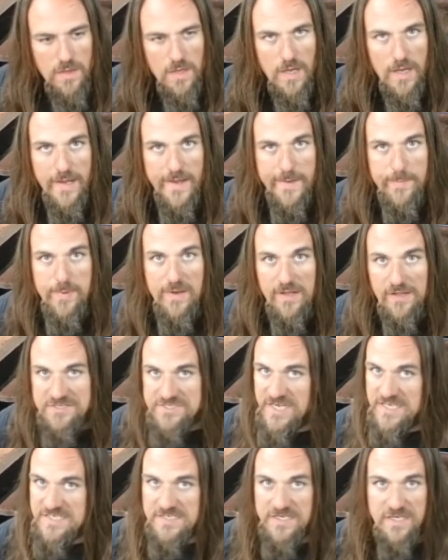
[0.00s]
I
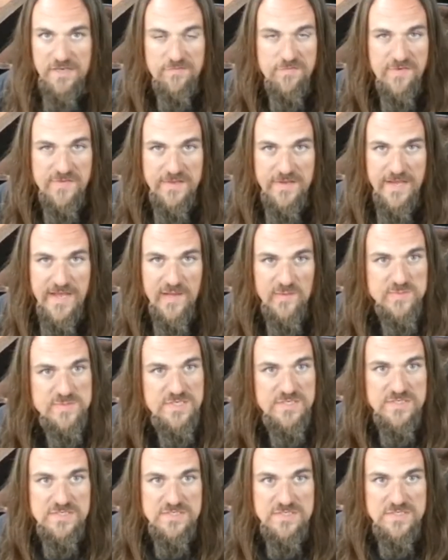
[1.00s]
apologize again for the
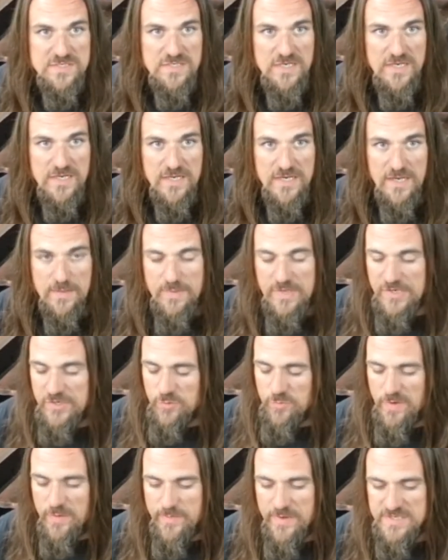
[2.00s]
absence, and I'm going to
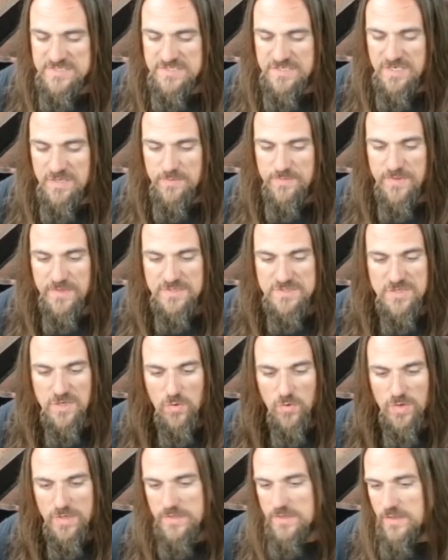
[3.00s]
do my best to keep things
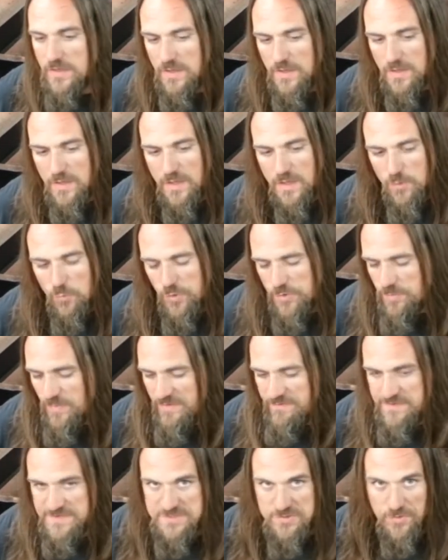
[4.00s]
going. With my
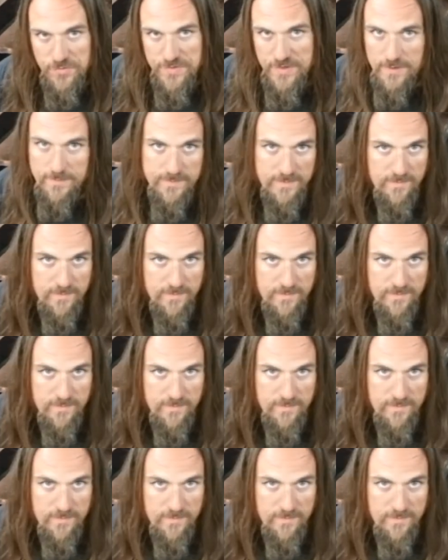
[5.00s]
physical therapy,